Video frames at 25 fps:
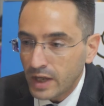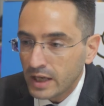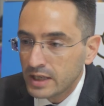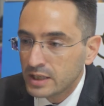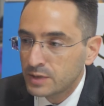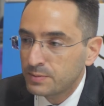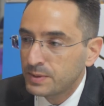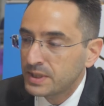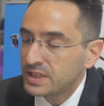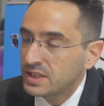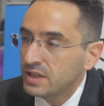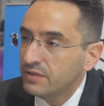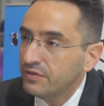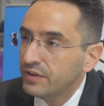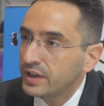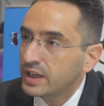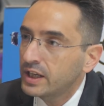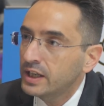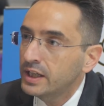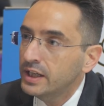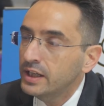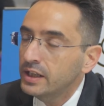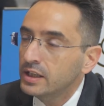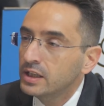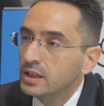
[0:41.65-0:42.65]

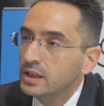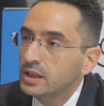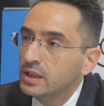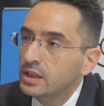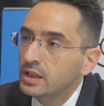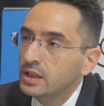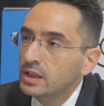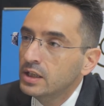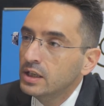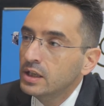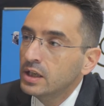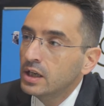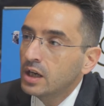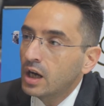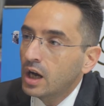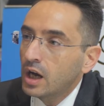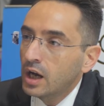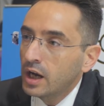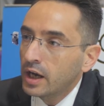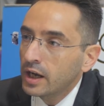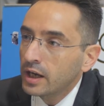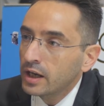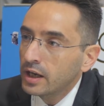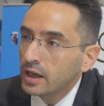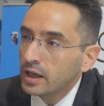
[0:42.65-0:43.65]
Specifically,
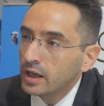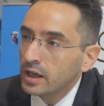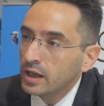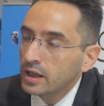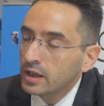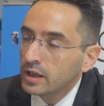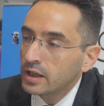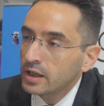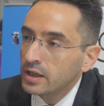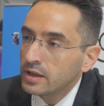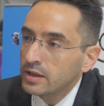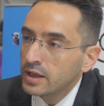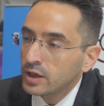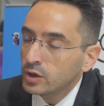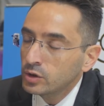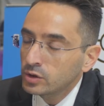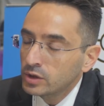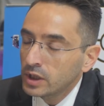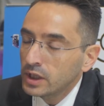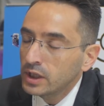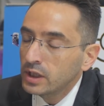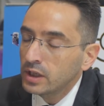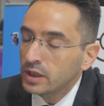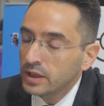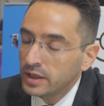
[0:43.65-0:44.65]

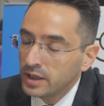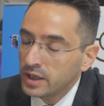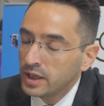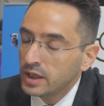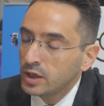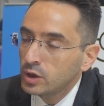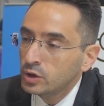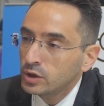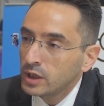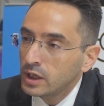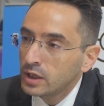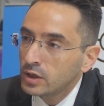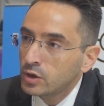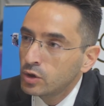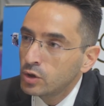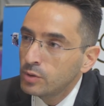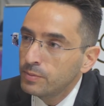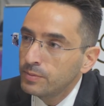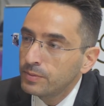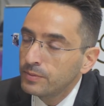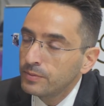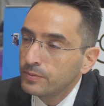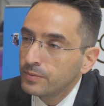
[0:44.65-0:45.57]
the hotel group